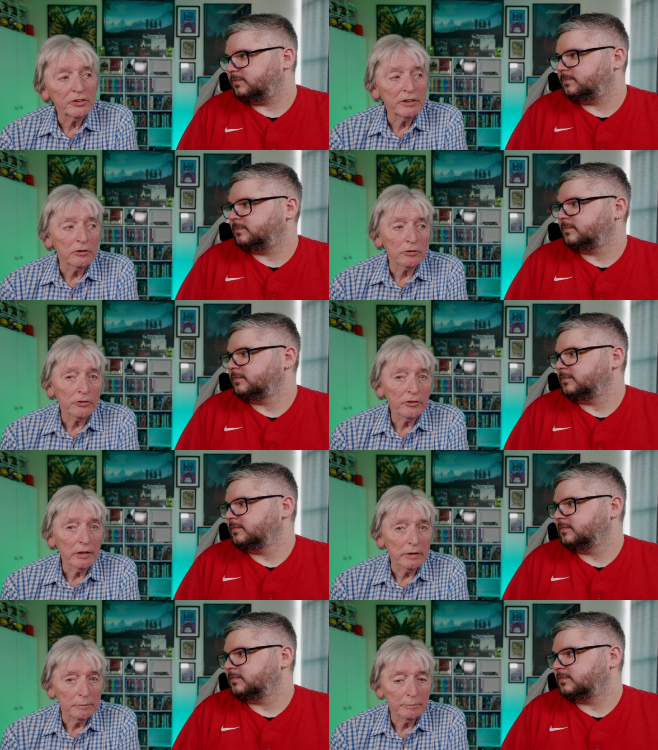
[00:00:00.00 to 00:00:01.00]
Speaker 1: seen it on the
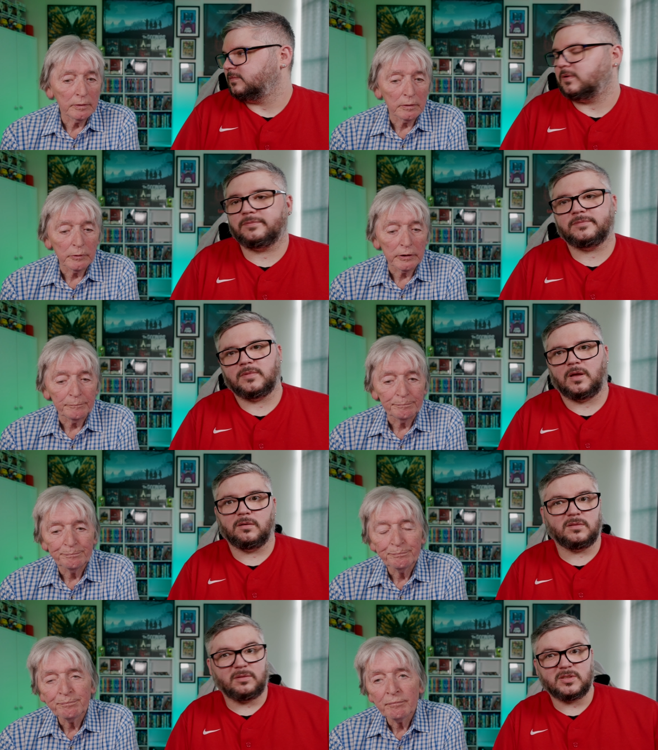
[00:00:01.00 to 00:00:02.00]
telly, by the way.
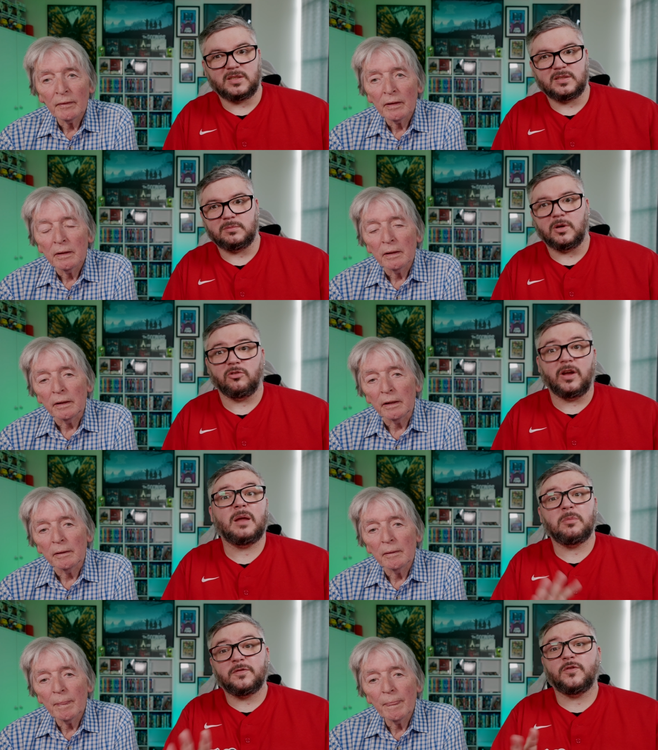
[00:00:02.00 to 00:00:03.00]
Speaker 2: Oh, never seen it in my... Right,
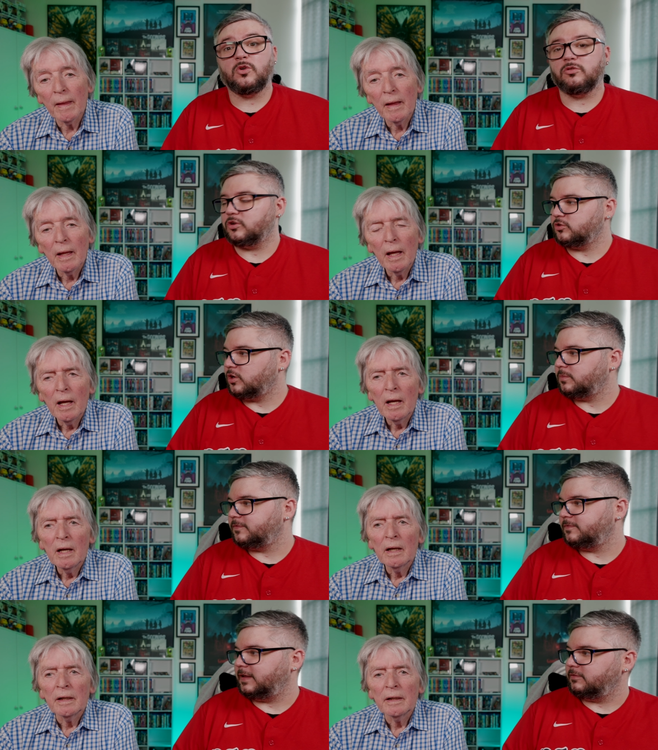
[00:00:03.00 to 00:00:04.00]
number 4 in your top
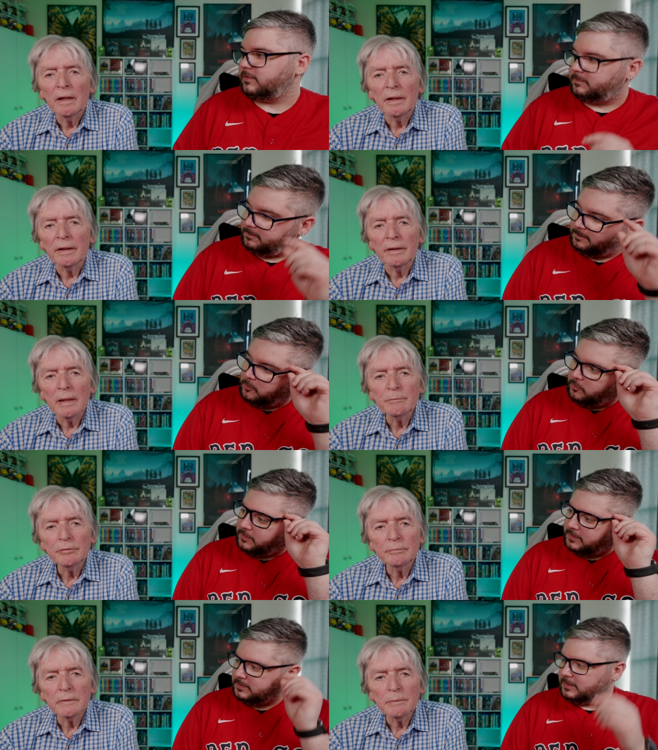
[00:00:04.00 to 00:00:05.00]
favourite
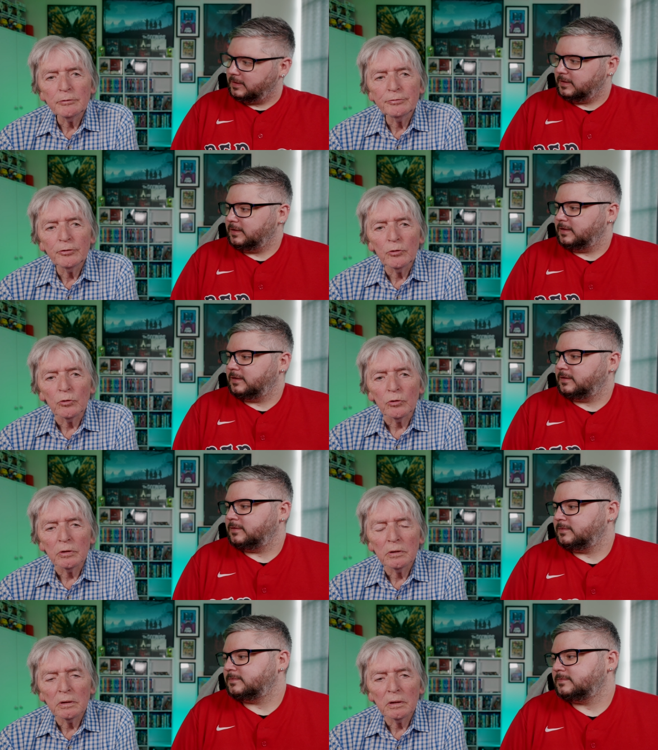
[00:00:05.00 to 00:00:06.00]
Speaker 1: movie. Number 4.
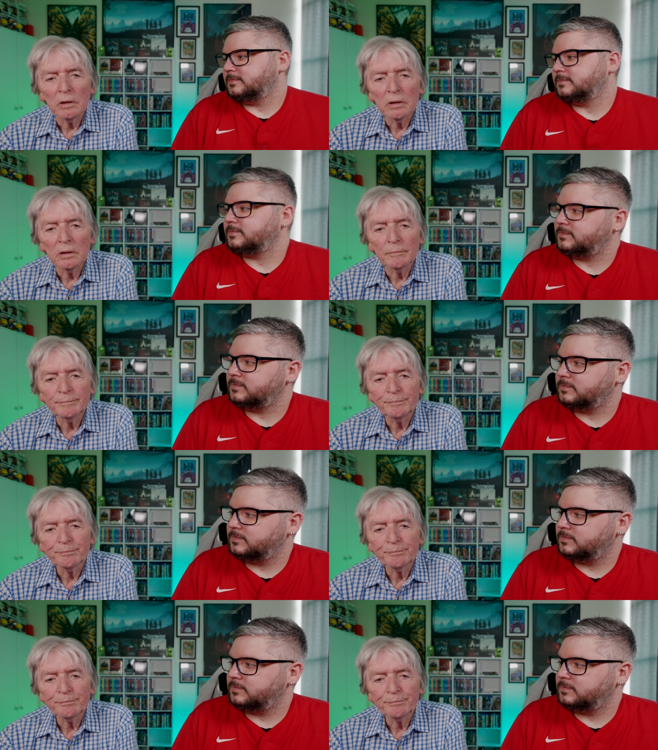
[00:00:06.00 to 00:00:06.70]
Well,